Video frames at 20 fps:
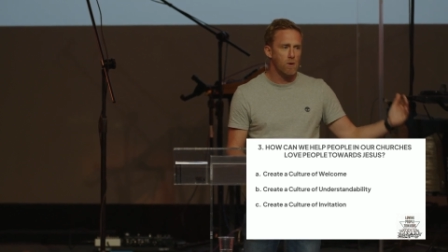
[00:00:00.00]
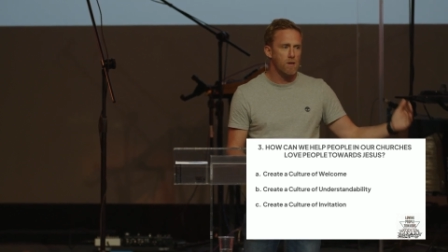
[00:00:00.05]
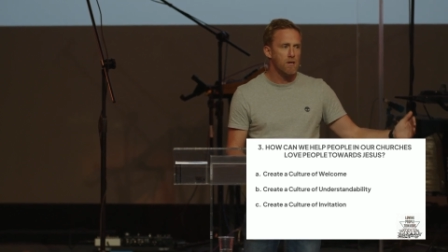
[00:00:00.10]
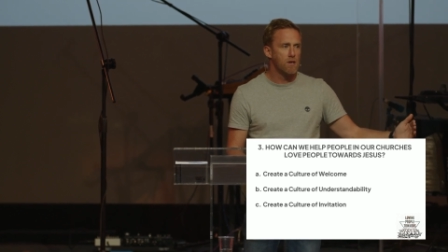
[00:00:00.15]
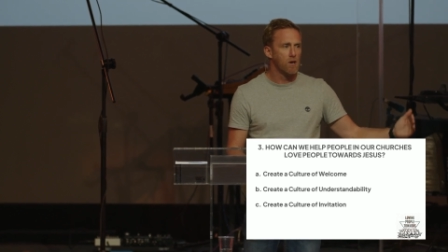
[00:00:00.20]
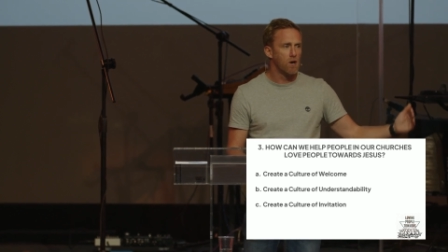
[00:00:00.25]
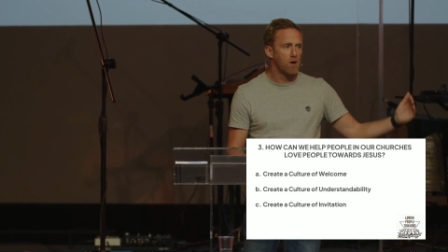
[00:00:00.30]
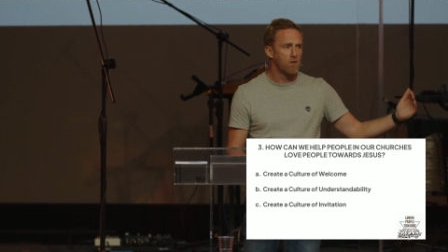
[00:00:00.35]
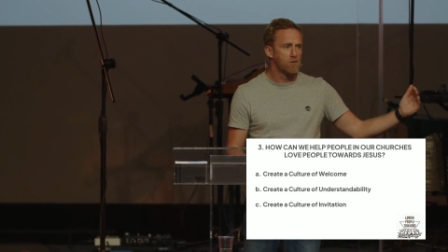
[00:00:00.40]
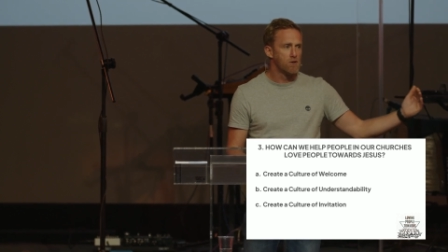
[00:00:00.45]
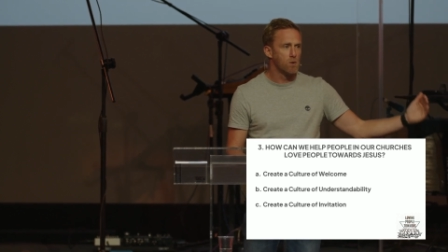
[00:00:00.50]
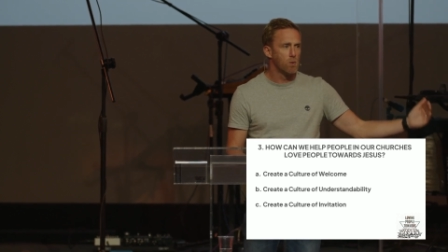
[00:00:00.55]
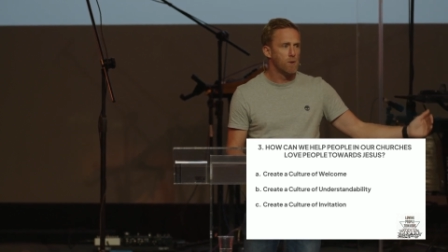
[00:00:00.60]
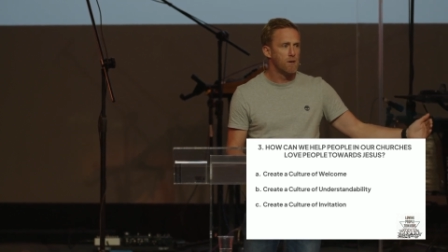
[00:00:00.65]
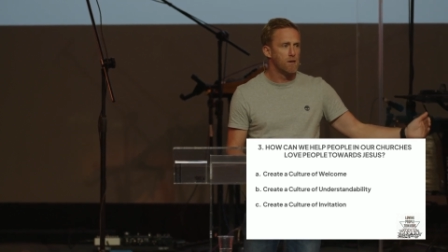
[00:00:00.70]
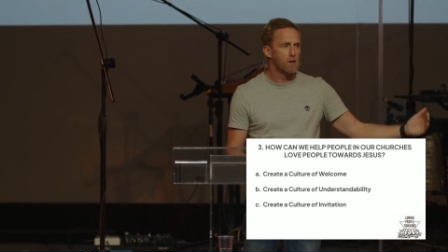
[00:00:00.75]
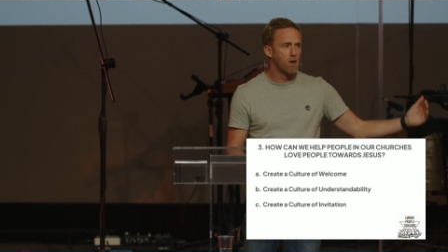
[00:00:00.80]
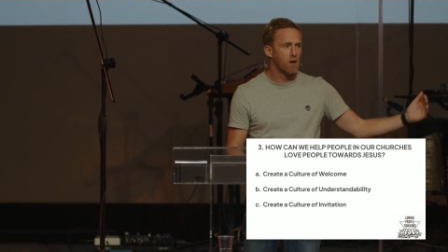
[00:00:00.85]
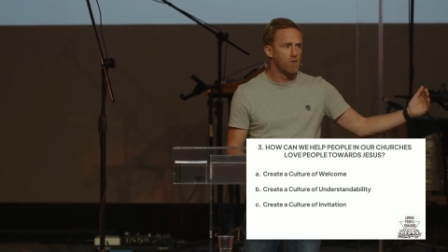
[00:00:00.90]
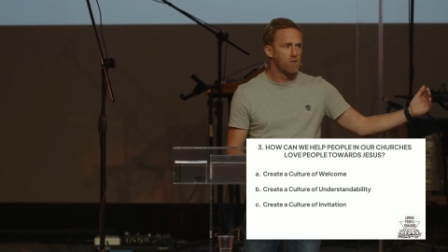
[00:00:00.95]
week after
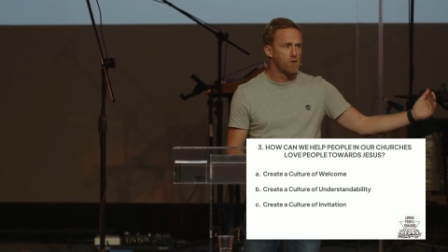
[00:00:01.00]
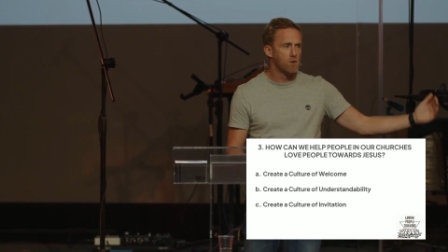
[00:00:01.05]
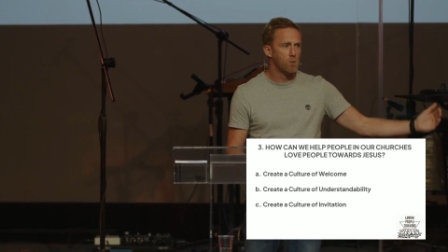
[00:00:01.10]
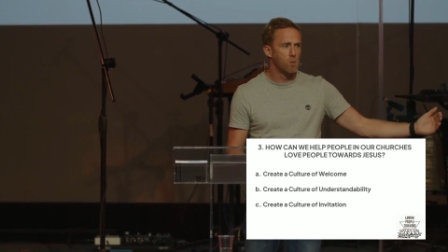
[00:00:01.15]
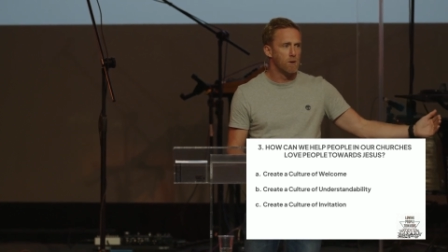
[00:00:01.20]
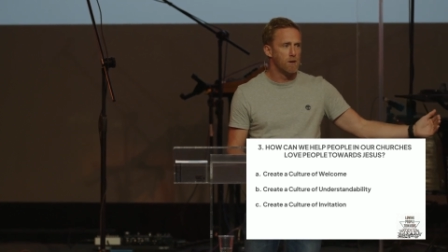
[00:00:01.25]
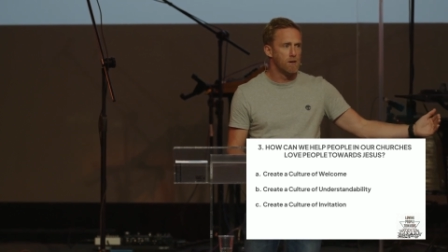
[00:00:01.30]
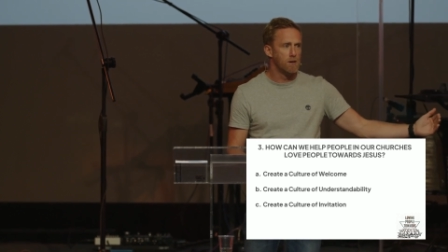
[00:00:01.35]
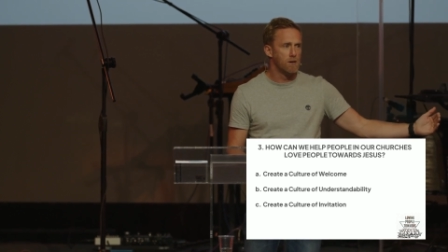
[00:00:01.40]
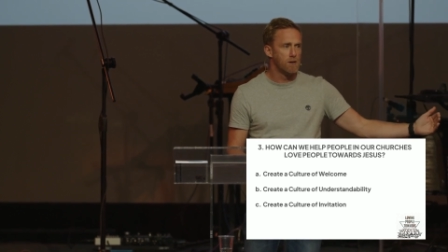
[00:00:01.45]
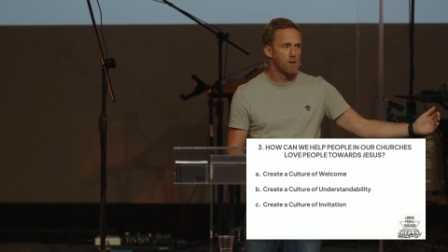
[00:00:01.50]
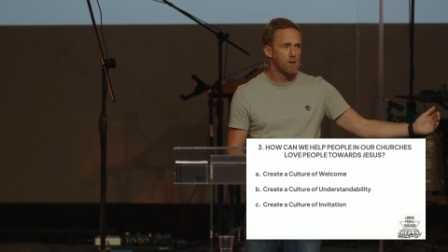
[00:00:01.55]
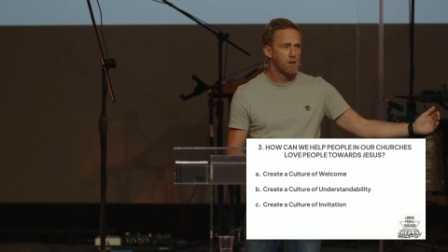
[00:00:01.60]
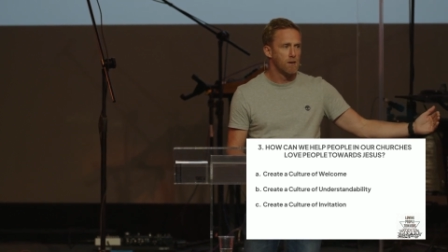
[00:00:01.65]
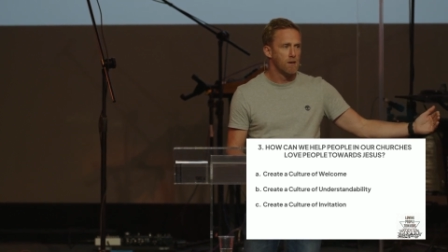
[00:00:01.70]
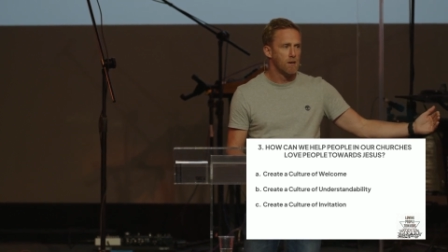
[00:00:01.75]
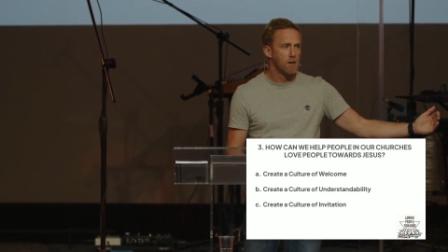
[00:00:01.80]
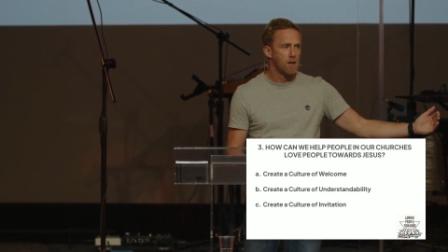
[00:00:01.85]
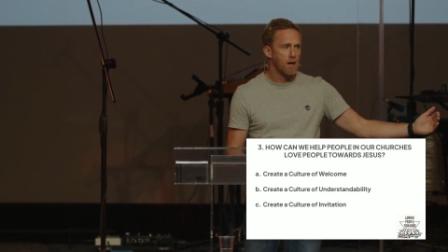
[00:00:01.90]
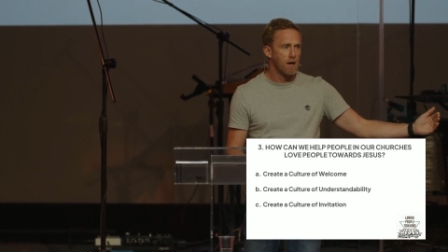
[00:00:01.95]
week after week,
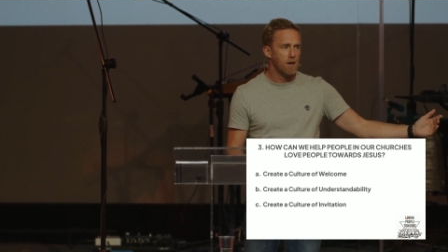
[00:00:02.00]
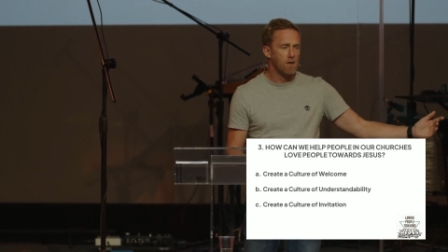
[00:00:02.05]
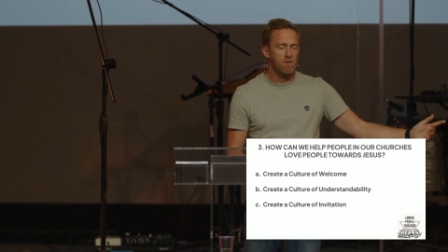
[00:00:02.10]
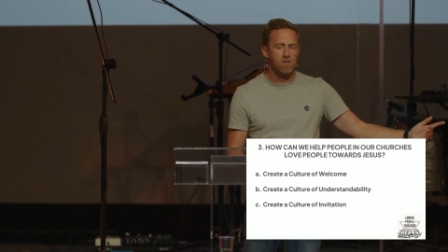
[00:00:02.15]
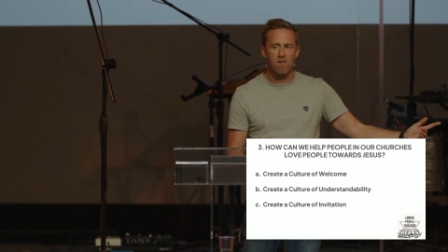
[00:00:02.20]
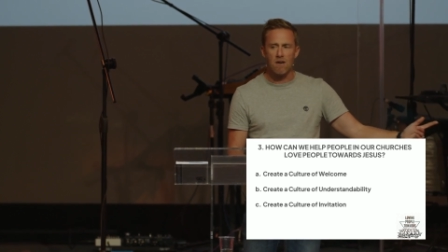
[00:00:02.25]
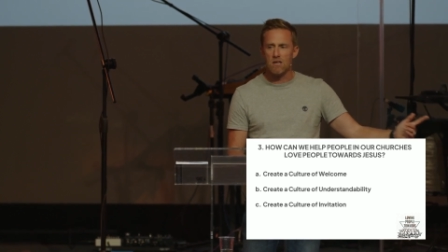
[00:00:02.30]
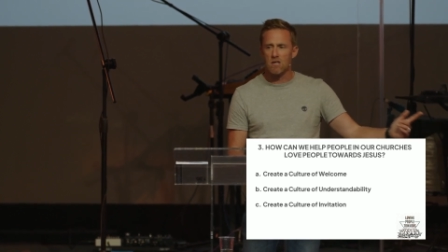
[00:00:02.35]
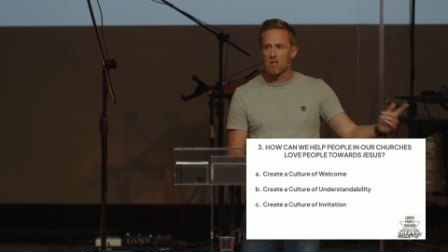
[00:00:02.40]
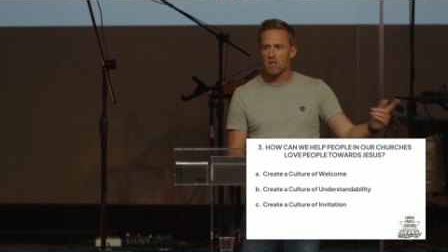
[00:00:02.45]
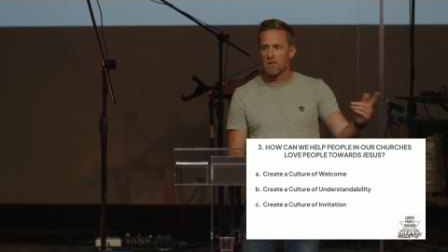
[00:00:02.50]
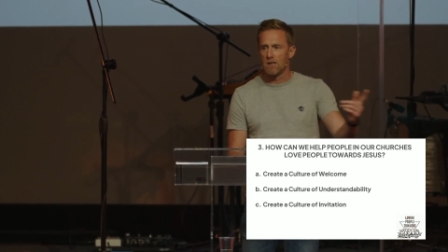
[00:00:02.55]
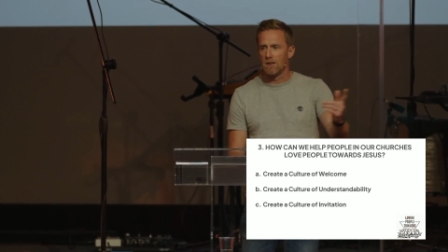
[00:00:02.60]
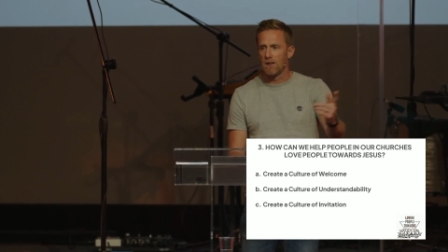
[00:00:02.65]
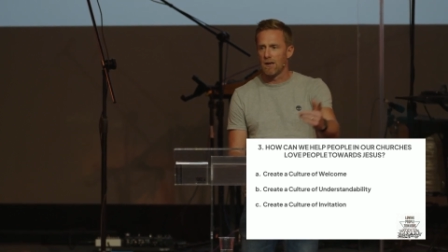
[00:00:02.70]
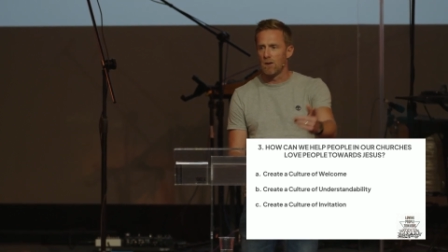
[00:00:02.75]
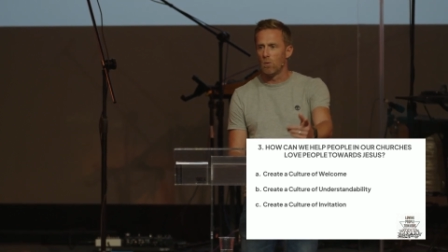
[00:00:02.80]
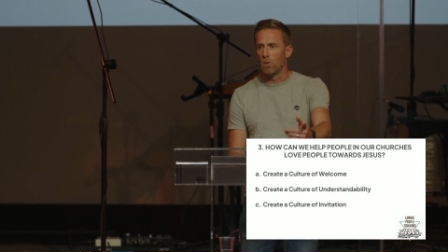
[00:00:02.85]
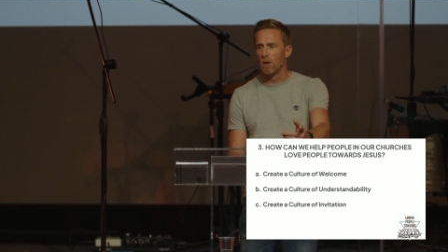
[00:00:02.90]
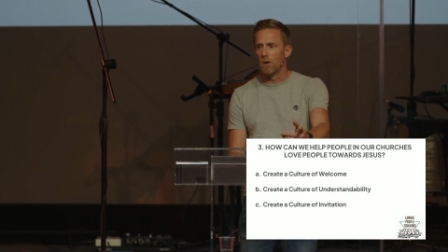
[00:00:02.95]
and
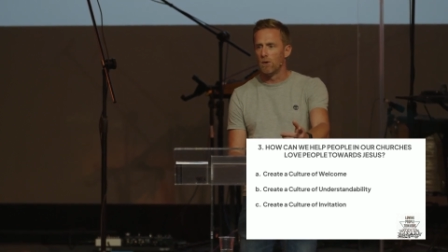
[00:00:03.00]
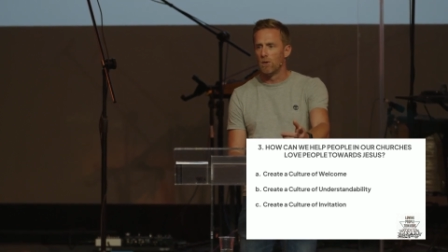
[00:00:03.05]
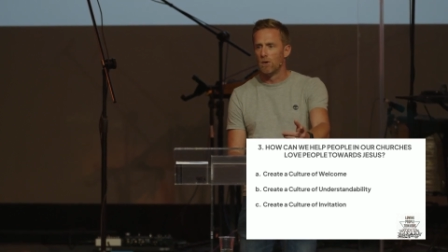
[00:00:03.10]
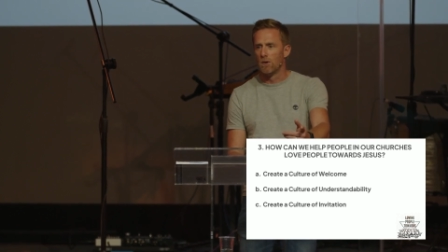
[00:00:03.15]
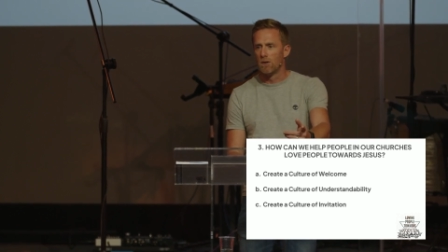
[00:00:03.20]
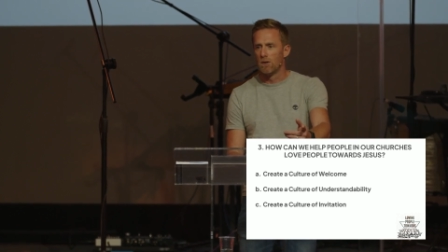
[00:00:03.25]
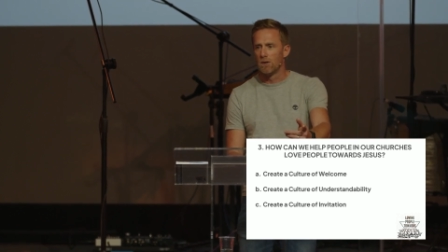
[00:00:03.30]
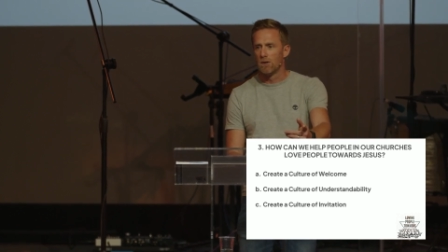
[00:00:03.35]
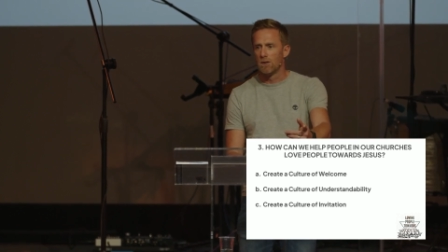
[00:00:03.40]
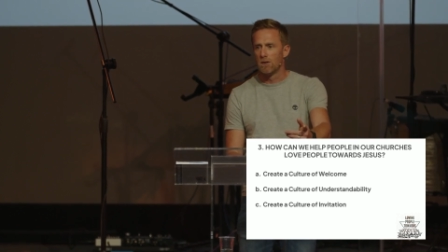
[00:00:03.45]
eventually they will.